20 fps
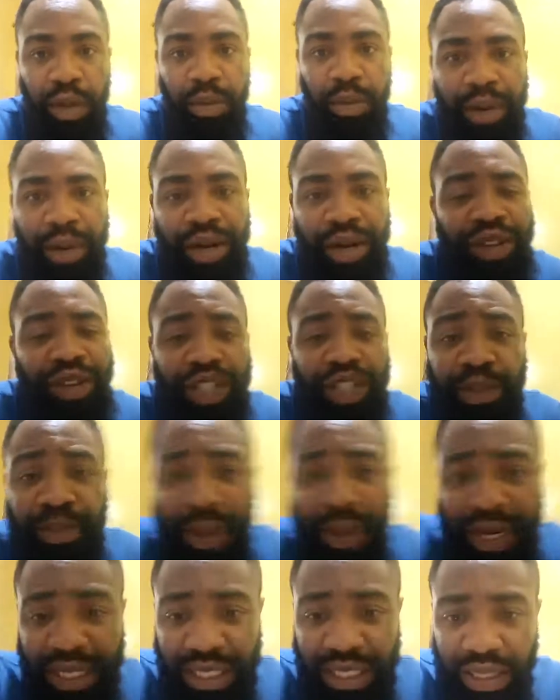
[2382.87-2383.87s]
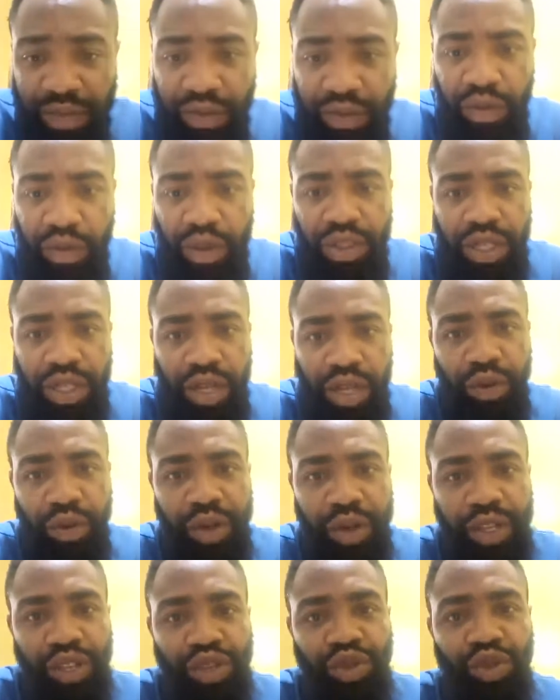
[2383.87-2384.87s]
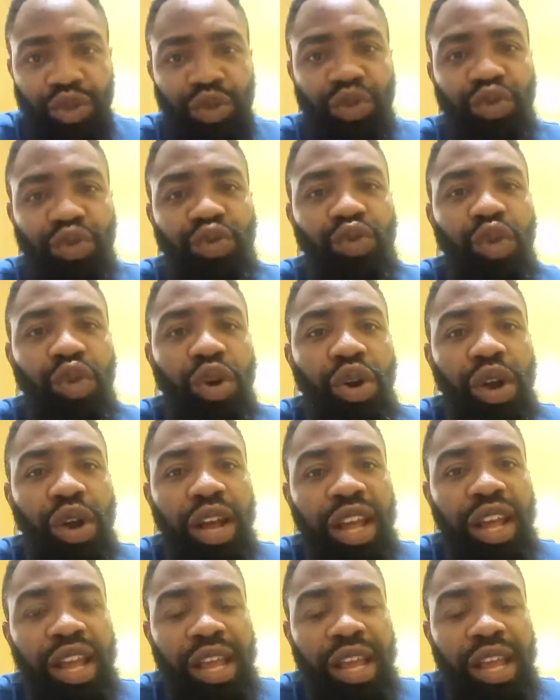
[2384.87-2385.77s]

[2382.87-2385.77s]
But irrespective of what you're going through, you will.